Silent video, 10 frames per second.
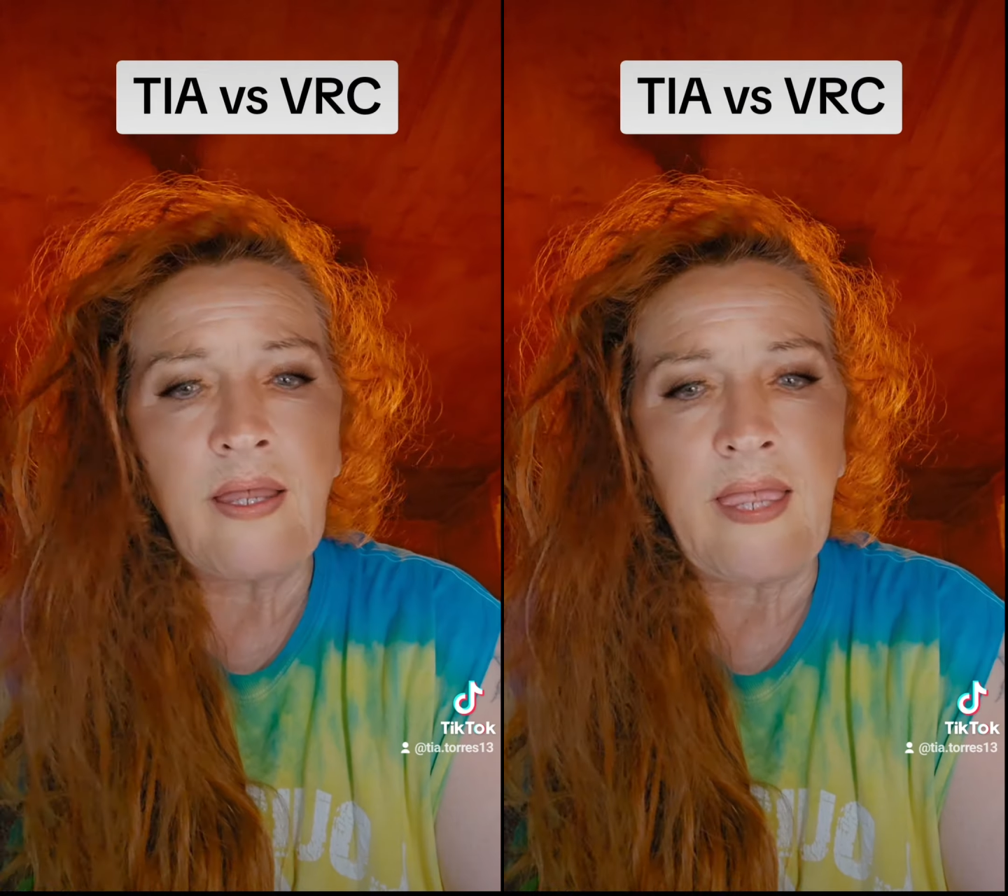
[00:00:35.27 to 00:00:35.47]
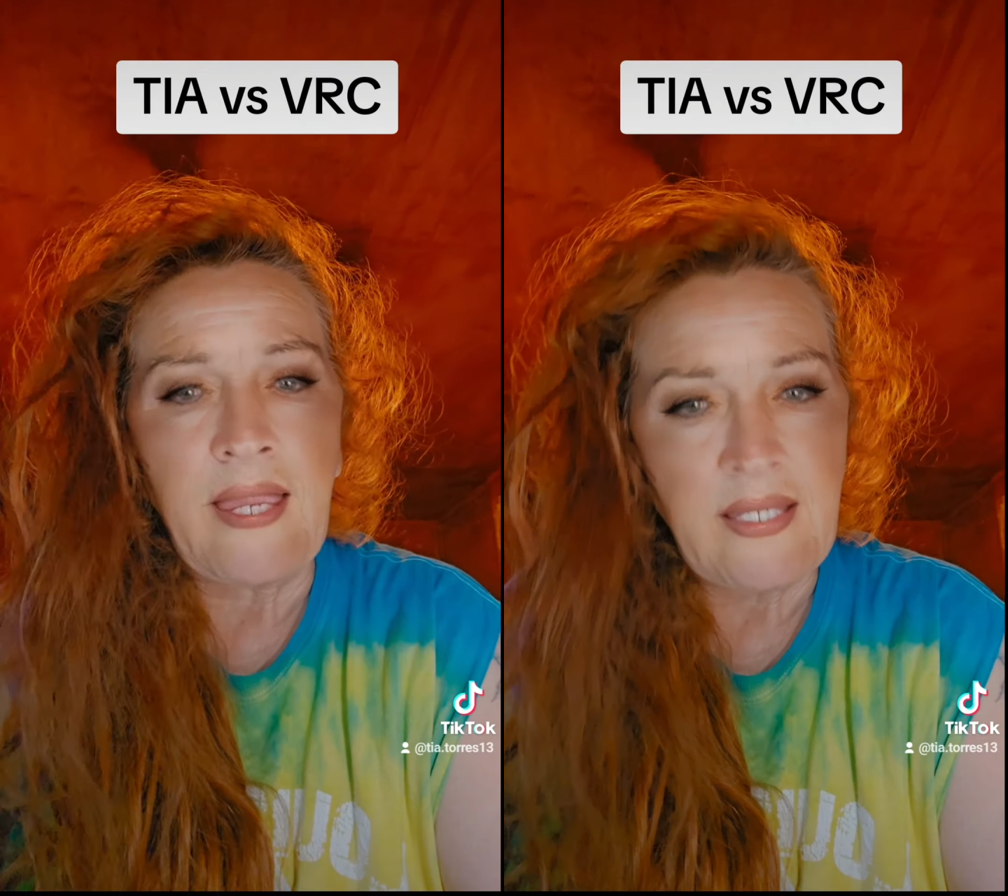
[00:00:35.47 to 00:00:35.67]

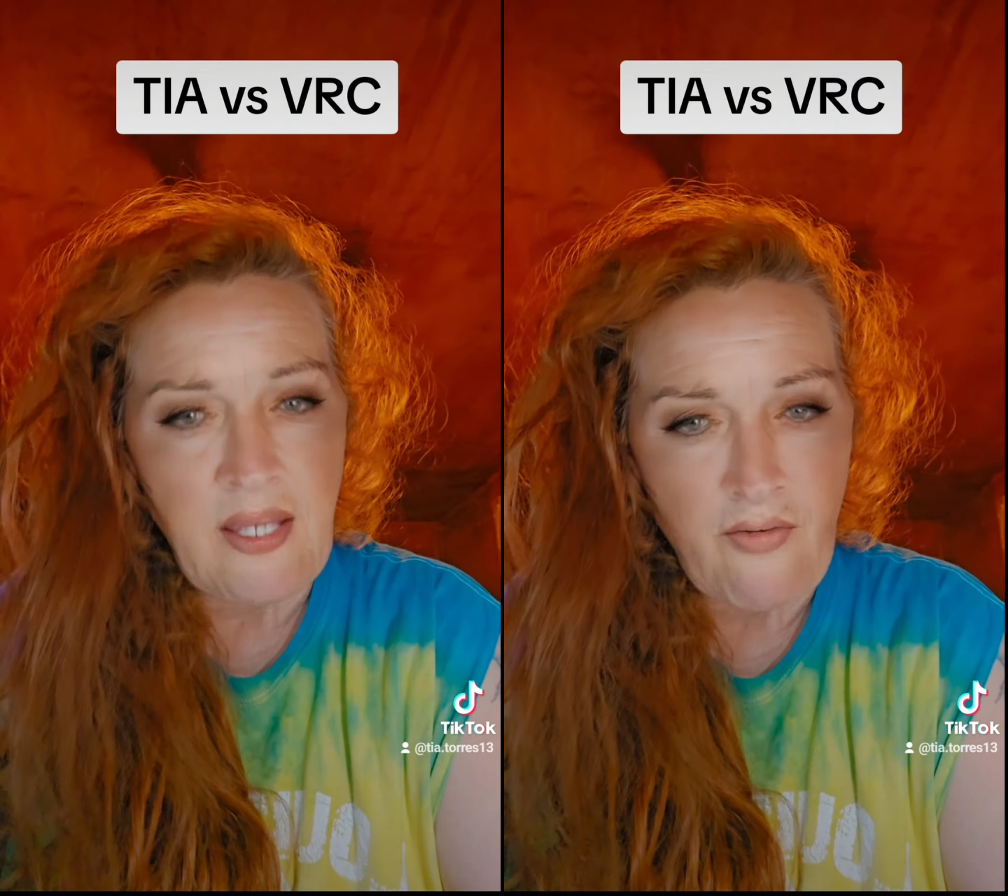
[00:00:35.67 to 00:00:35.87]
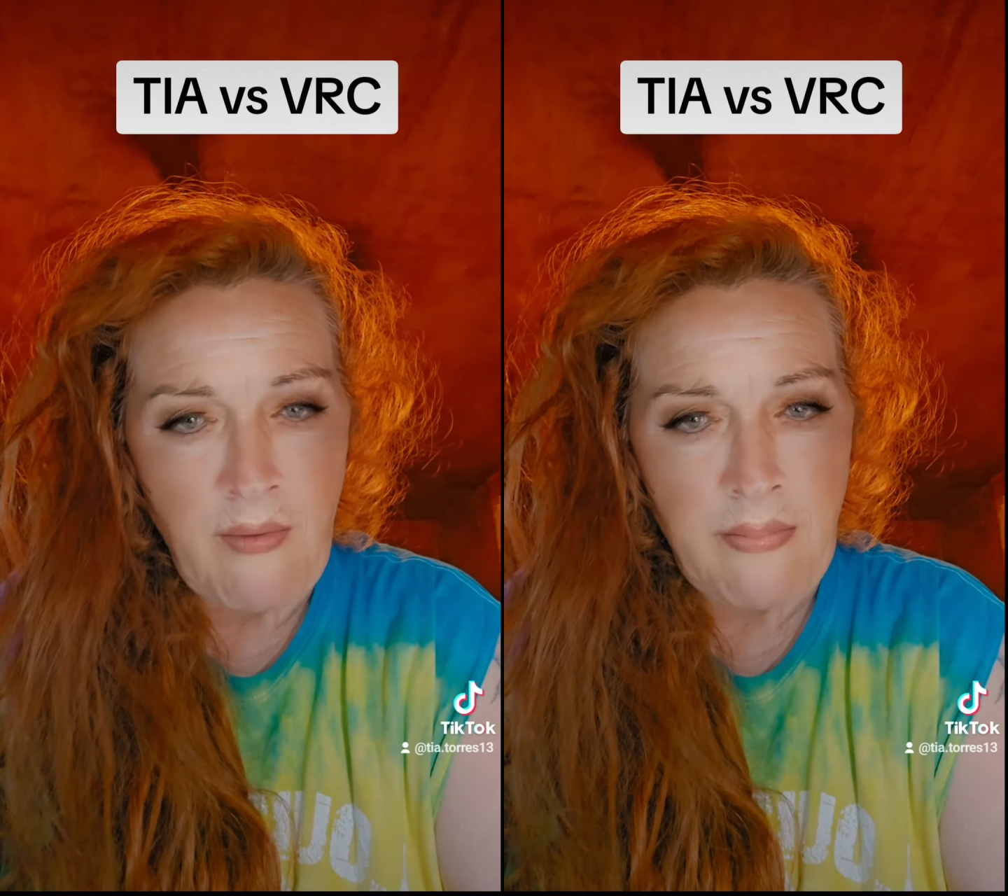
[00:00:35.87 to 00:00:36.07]
any
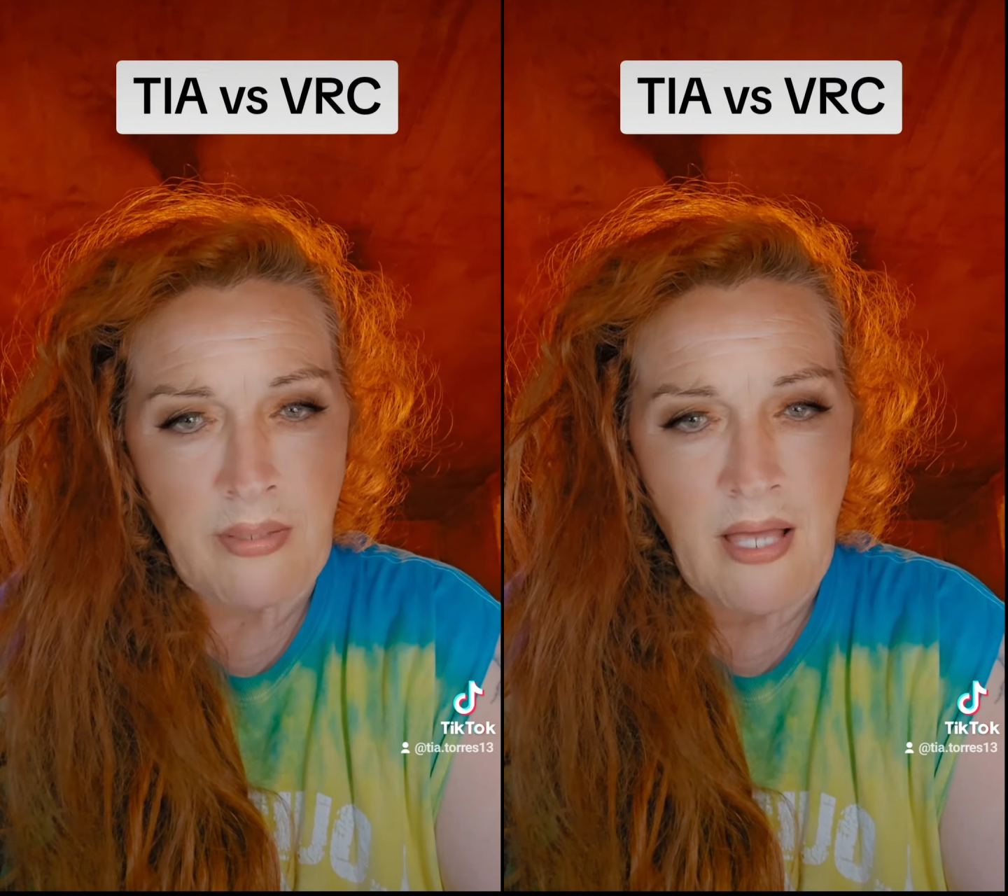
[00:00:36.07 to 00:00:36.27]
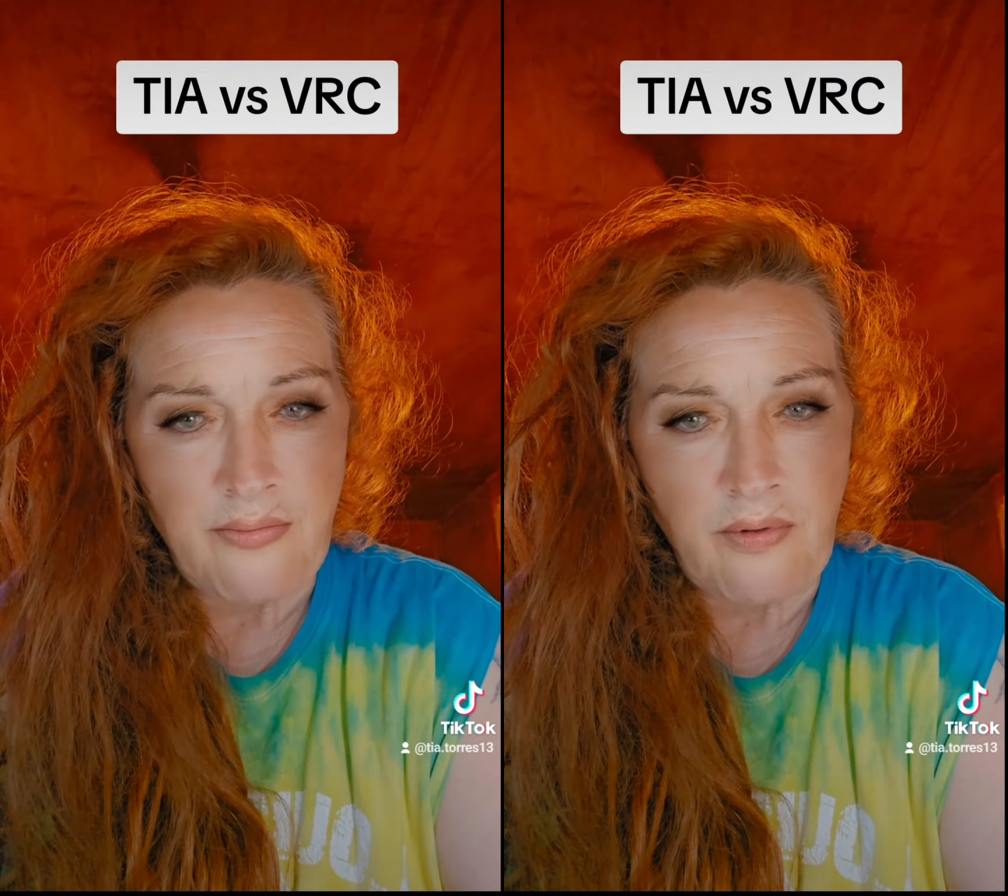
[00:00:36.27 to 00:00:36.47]
of my
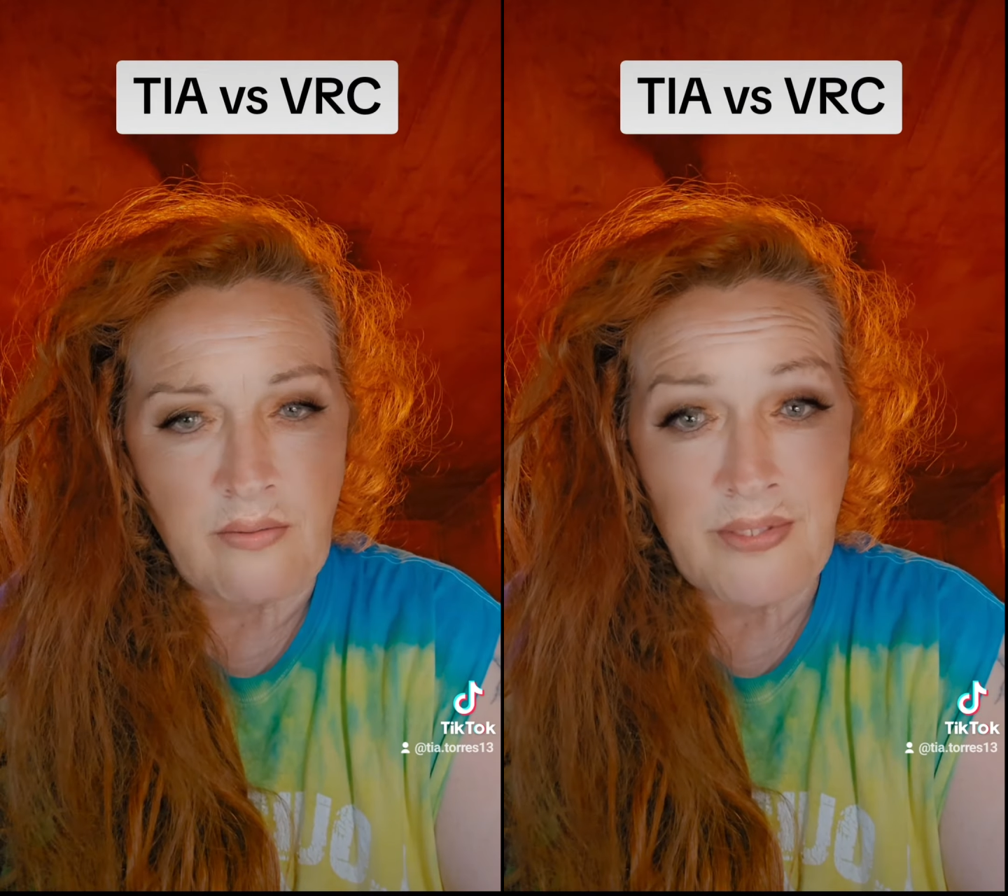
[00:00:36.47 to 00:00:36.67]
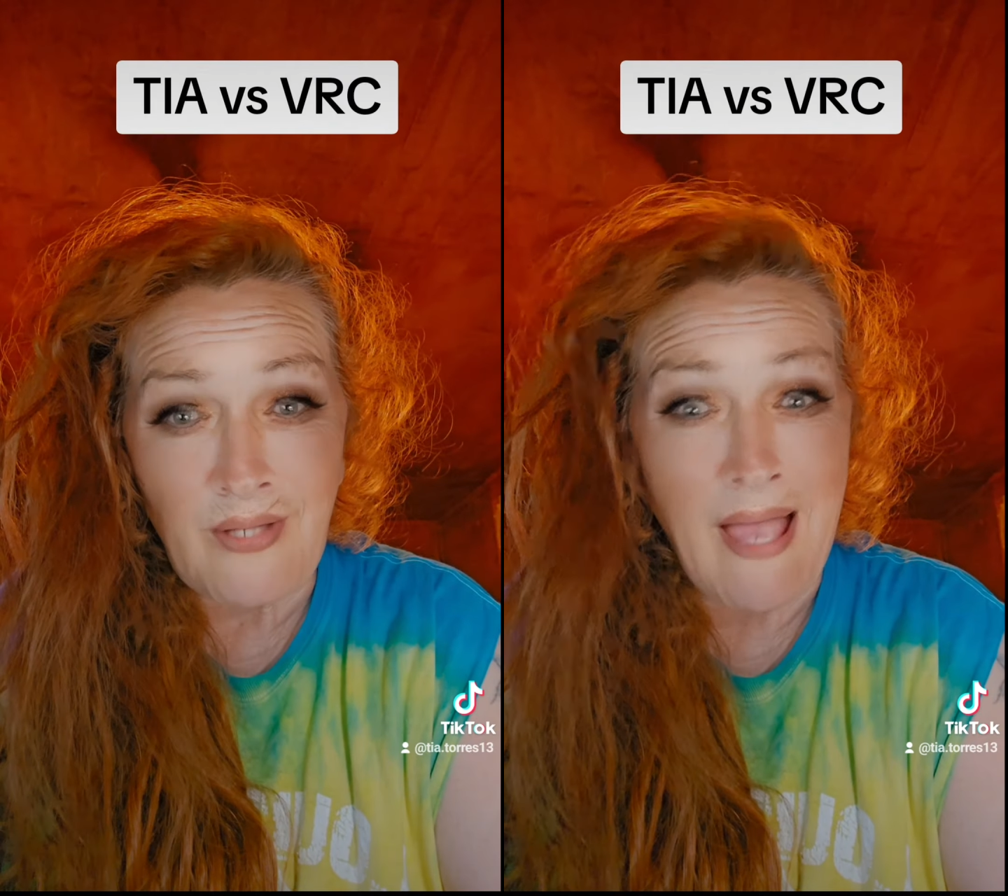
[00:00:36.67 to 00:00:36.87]
platforms,